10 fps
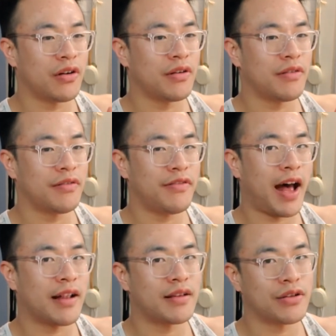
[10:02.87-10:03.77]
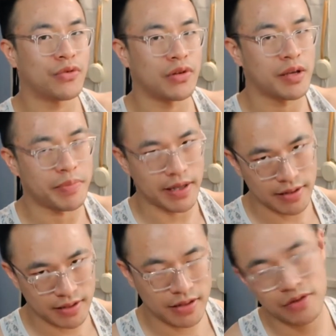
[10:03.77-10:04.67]
your fats or
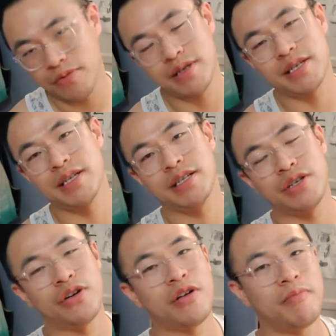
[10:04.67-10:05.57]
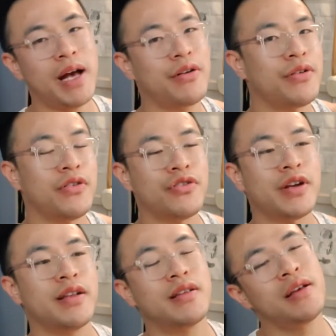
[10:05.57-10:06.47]
lipids, which is your
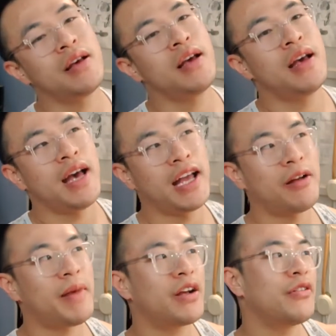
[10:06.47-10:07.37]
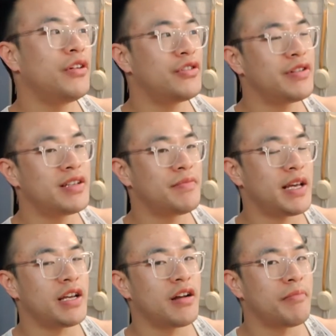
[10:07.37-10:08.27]
macronutrients. And your micronutrients
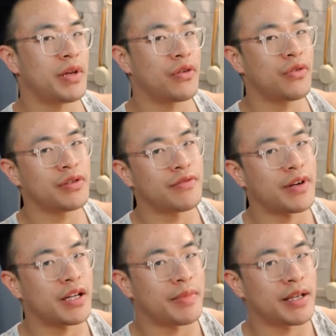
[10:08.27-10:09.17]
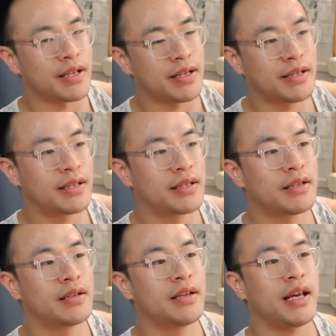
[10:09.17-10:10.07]
being your minerals and
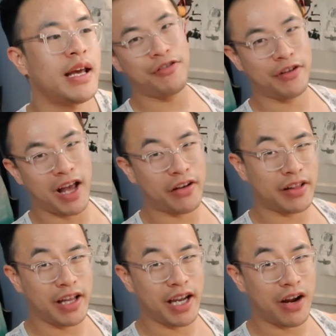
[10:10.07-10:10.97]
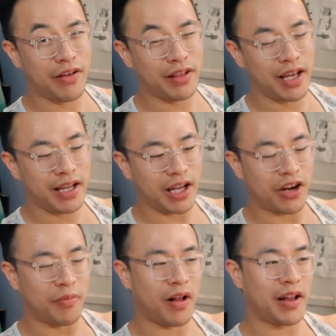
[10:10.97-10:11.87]
vitamins. After calculating everything,
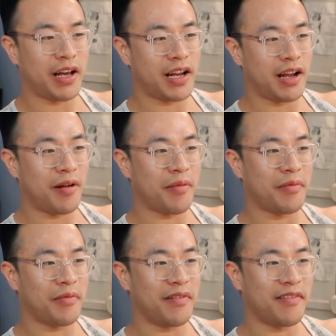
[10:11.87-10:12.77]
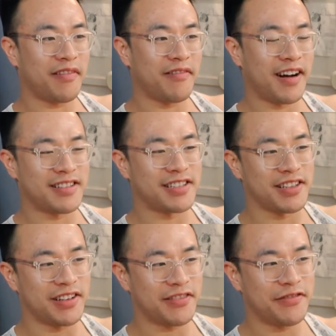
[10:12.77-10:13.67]
then you're probably going to want
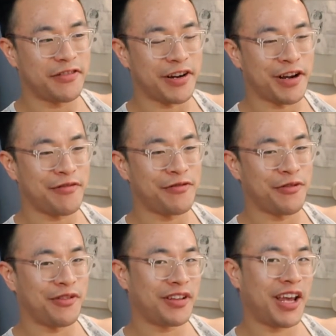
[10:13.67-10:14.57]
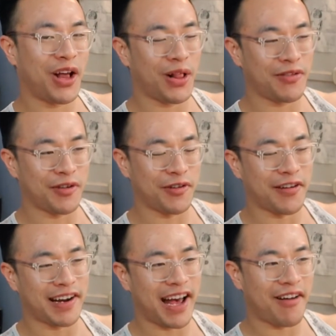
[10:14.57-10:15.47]
to look for a food scale if you don't
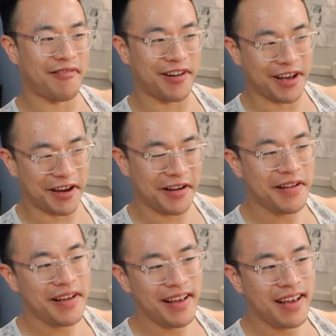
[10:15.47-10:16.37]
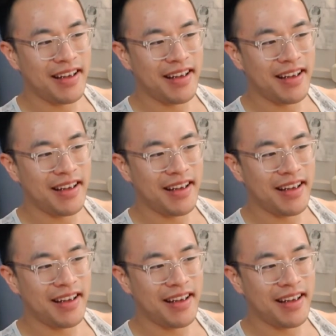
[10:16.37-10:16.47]
already have one,